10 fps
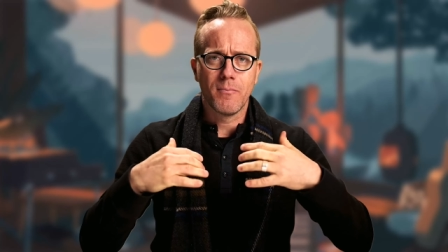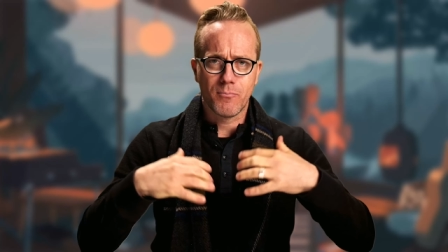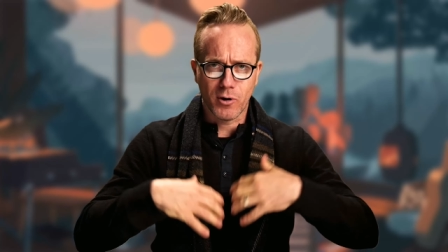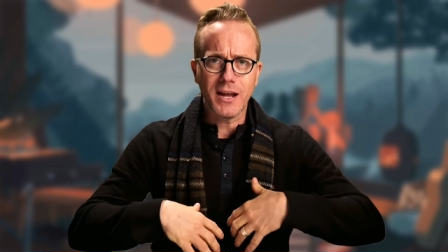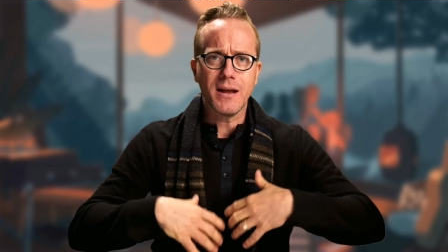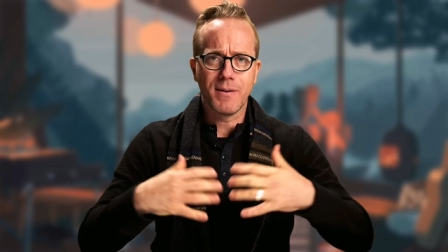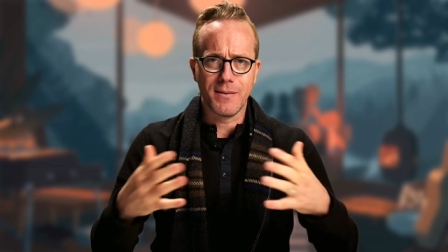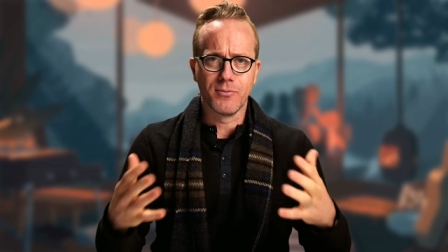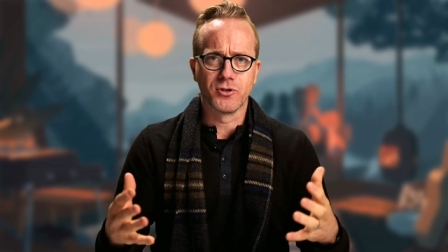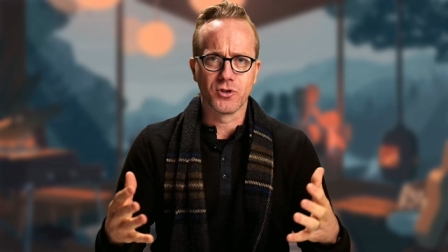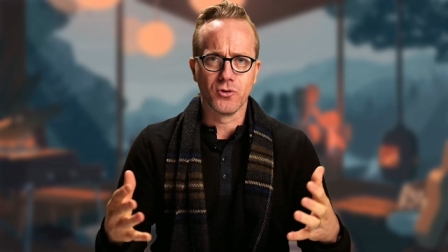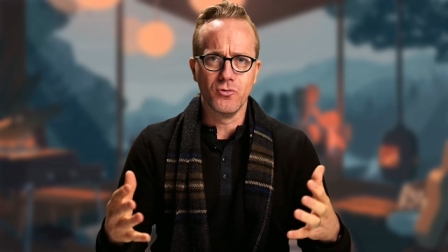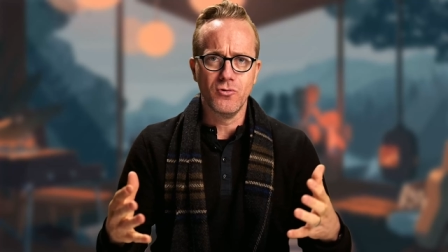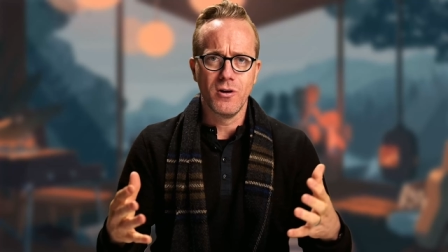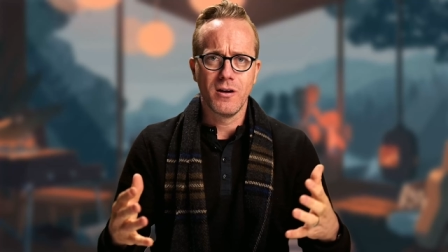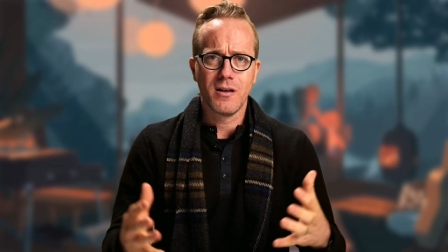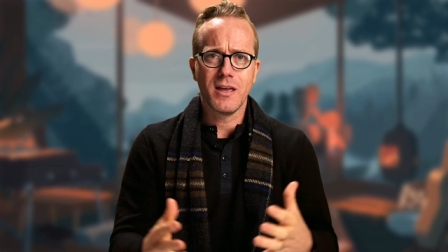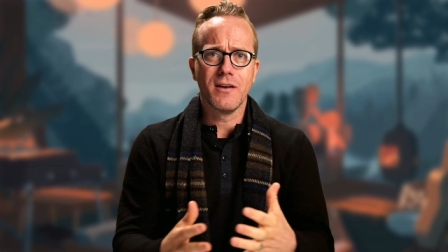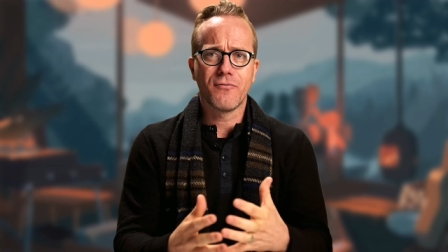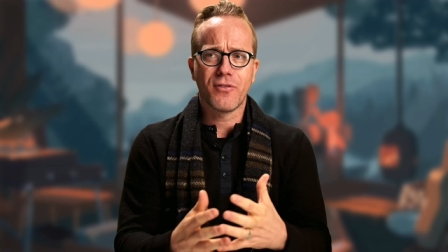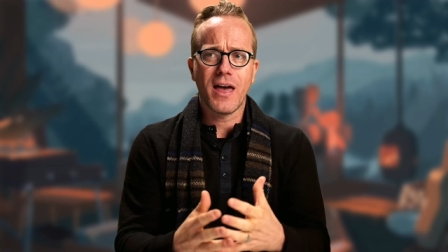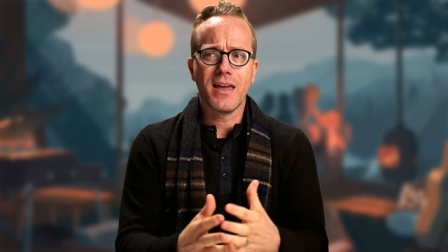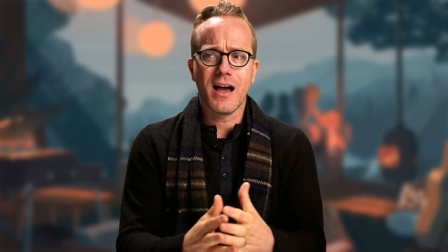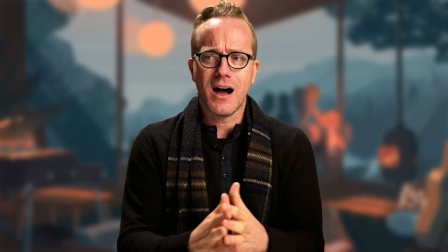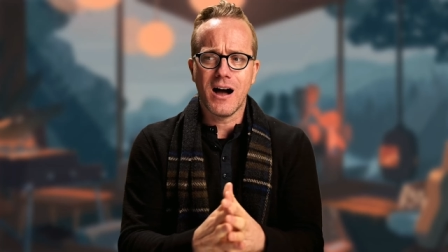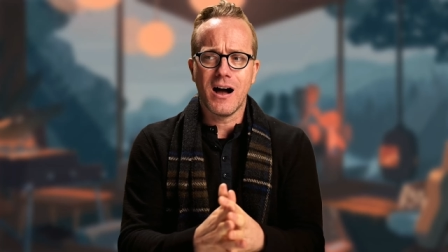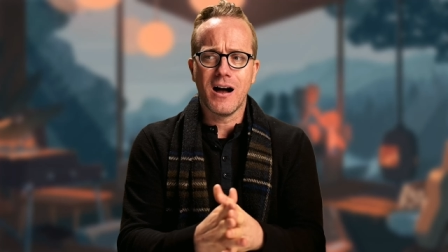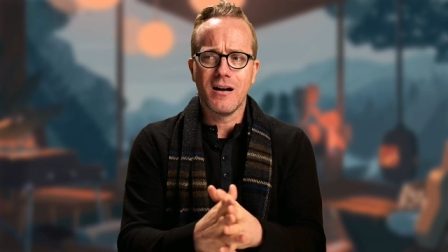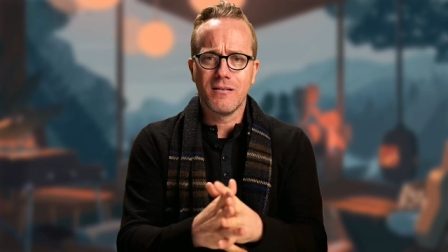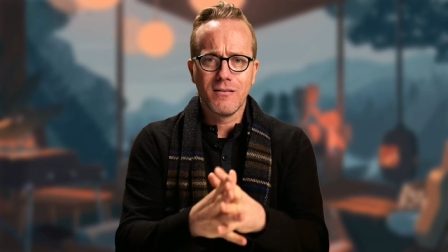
bringing people to if they are